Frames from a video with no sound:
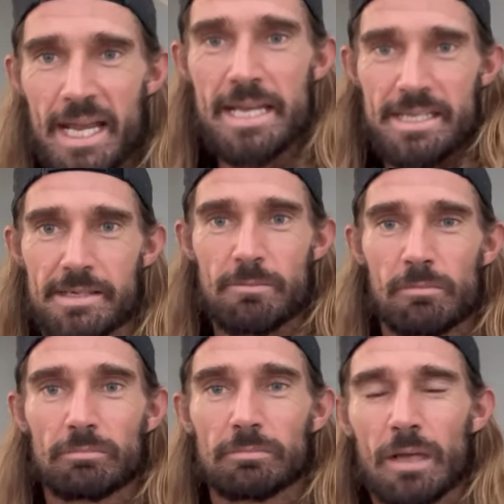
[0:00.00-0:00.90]
8,
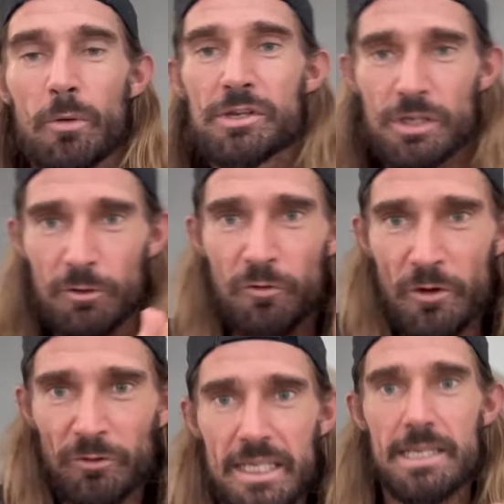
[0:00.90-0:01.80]
I want you to do
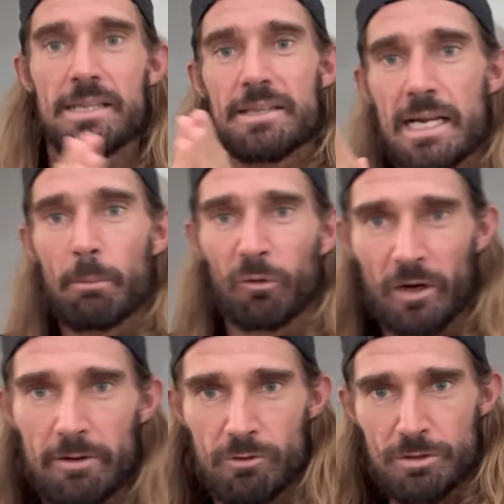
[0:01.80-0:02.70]
15 times
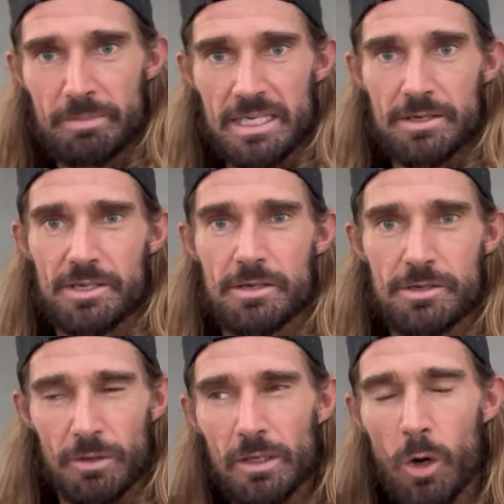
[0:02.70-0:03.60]
500 meters.
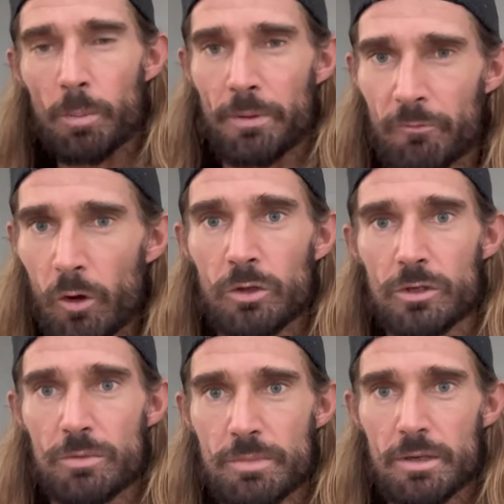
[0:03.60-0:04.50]
So we're going to up the
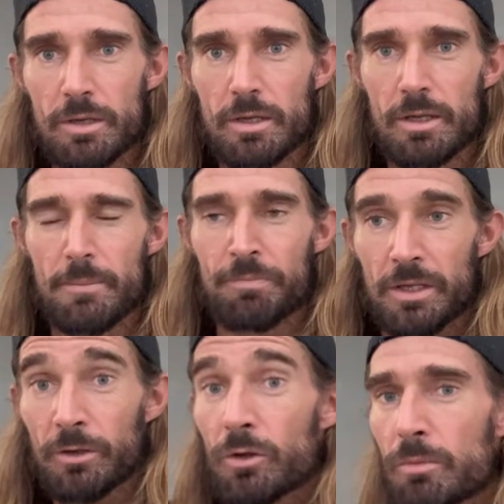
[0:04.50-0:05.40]
volume.
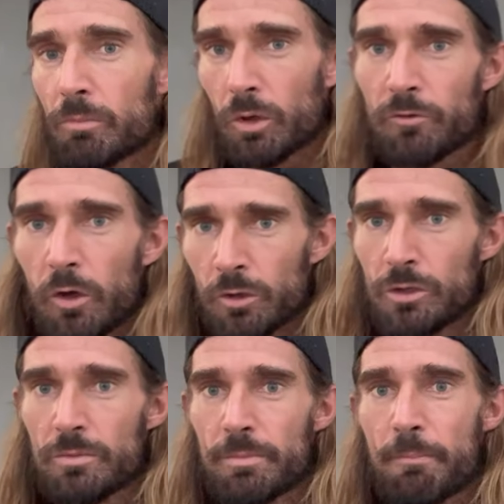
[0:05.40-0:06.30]
You're gonna do more
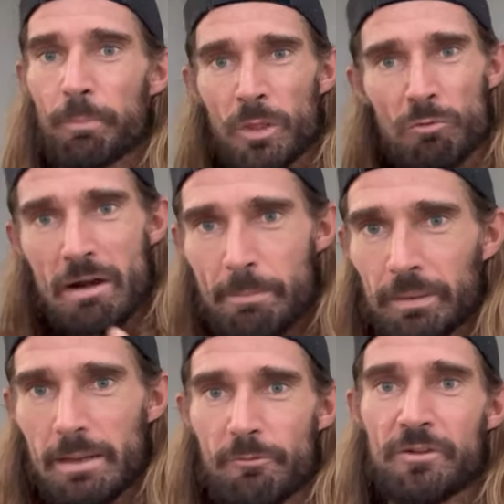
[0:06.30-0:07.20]
volume, but the rep
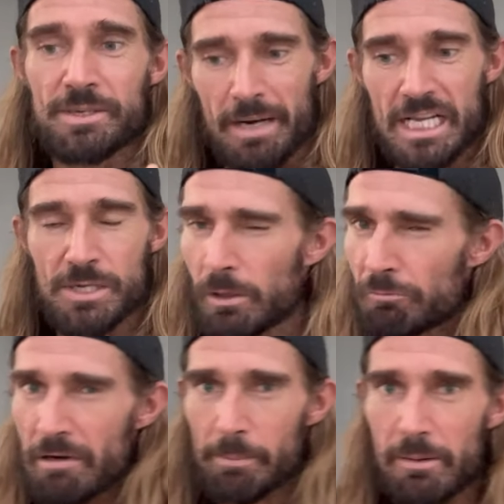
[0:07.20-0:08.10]
length is manageable. The
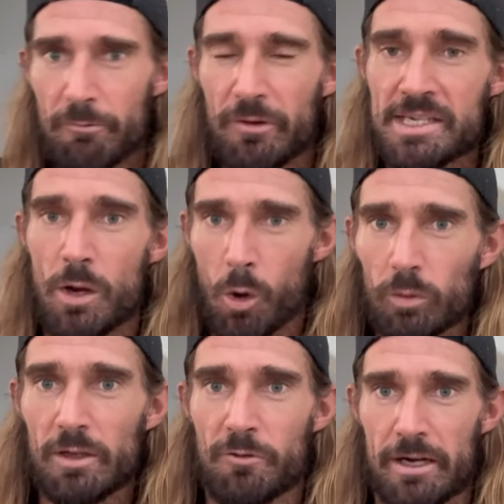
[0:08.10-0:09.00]
rep length is
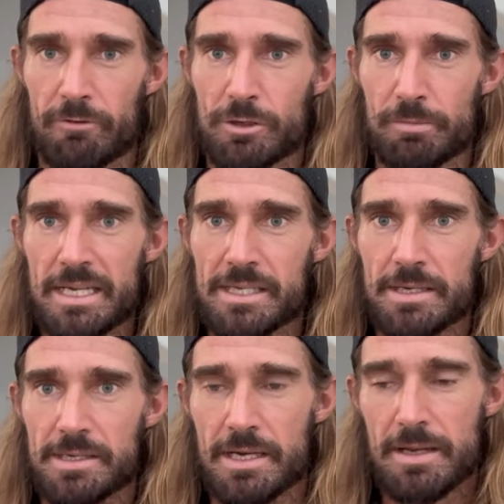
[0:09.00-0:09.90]
only 500
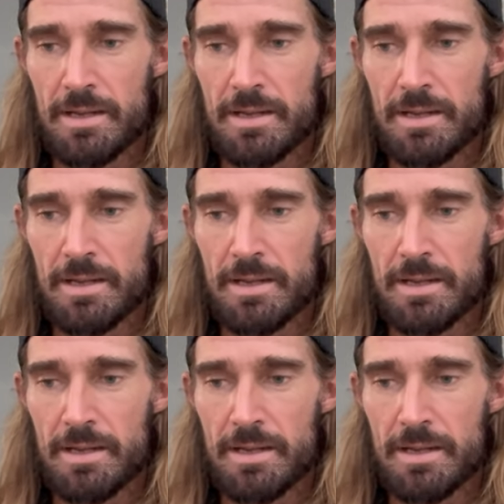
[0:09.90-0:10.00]
meters.